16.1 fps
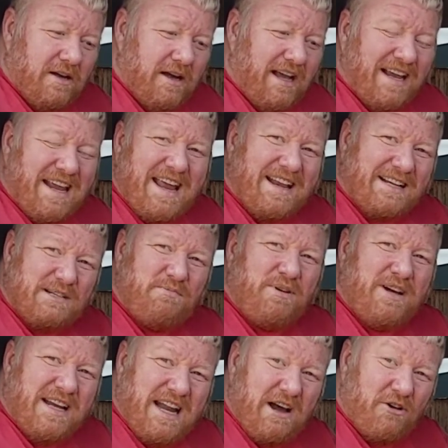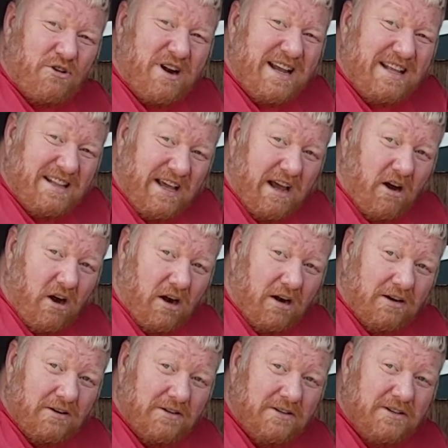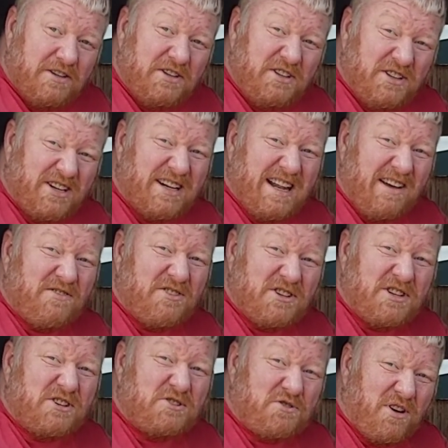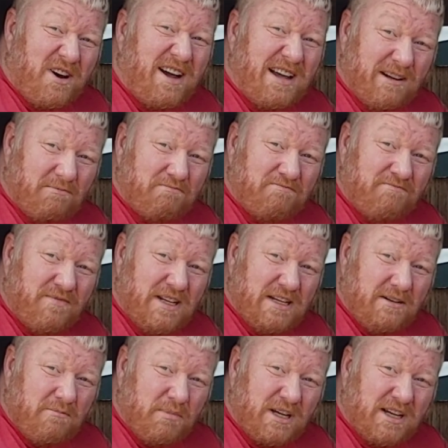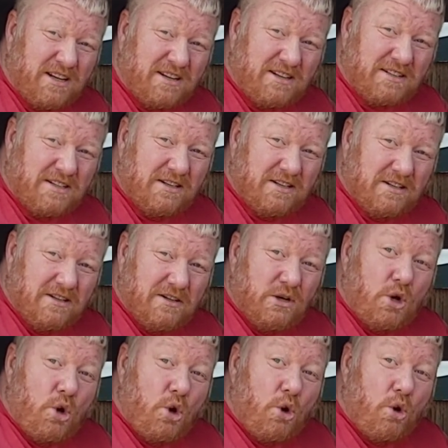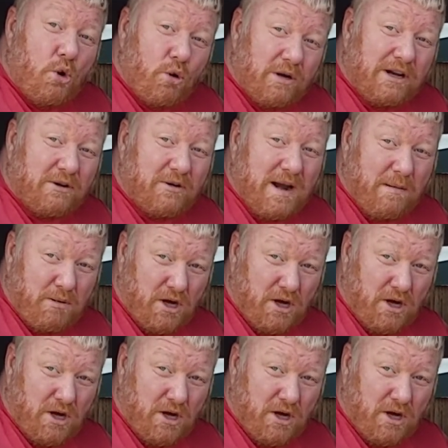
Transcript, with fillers: I can't explain how great they are. You're gonna have to just try them because holy crap,